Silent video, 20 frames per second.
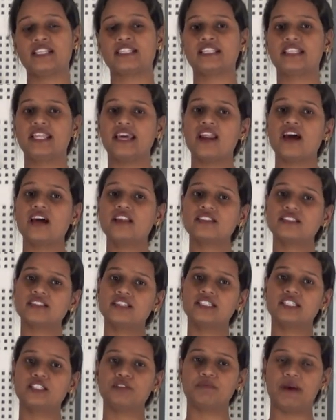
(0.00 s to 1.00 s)
There are
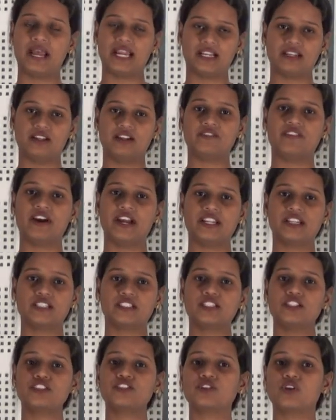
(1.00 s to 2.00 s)
certain
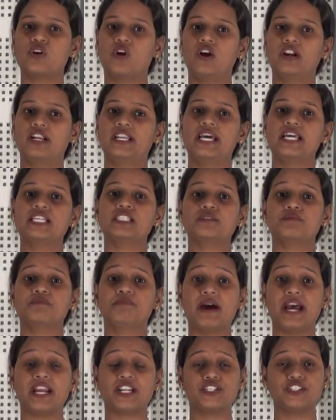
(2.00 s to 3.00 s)
viruses called as
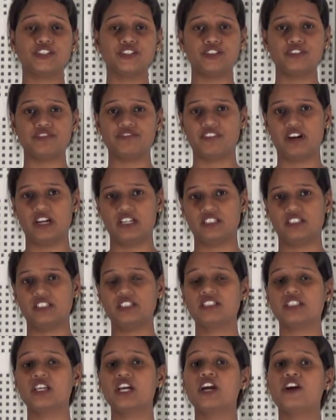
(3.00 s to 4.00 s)

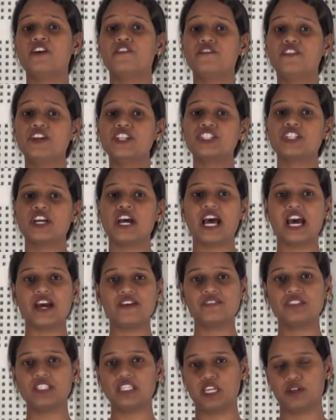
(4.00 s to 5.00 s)
bacteriophages which
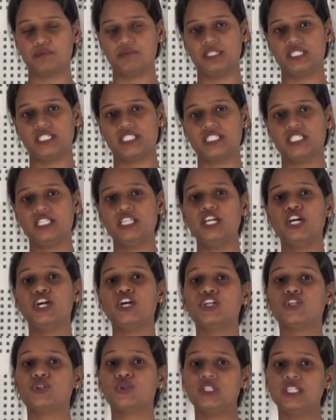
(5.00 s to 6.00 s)
have the ability
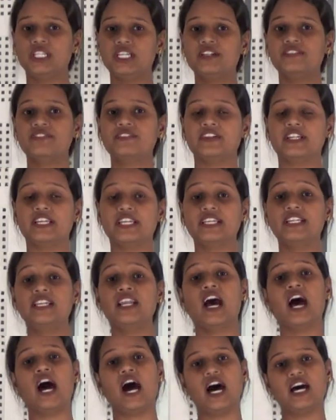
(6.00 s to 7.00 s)
to live in
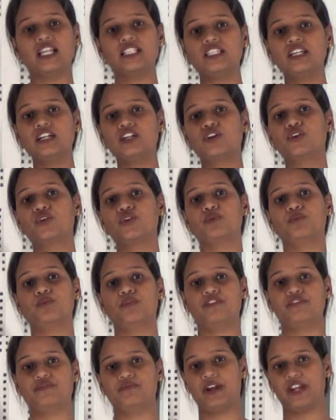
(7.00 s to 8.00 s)
other group
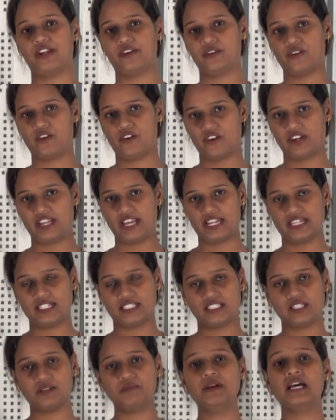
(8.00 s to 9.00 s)
of
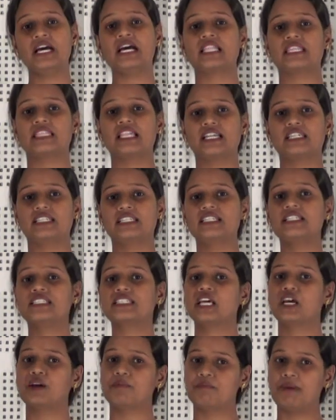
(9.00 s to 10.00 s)
microorganism, that
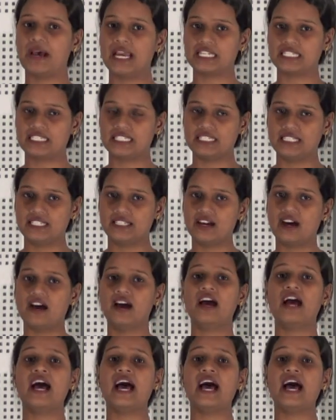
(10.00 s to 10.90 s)
is bacteria.